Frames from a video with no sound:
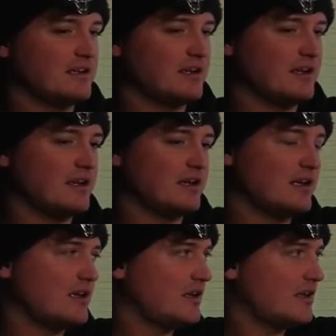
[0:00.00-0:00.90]

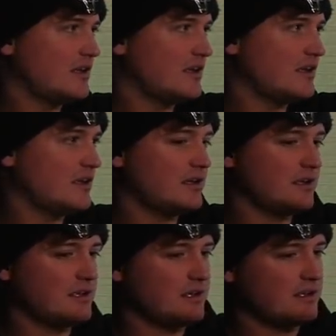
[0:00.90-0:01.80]

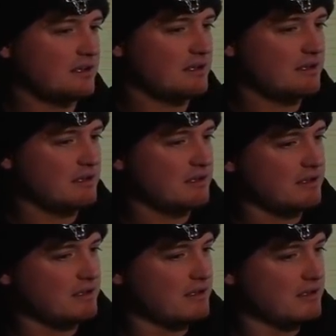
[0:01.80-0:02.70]

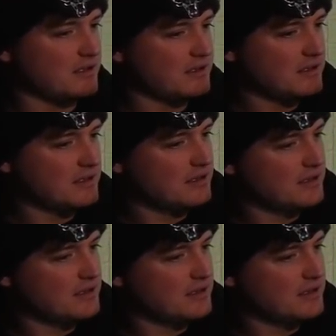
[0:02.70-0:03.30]
No words are spoken by the person on screen.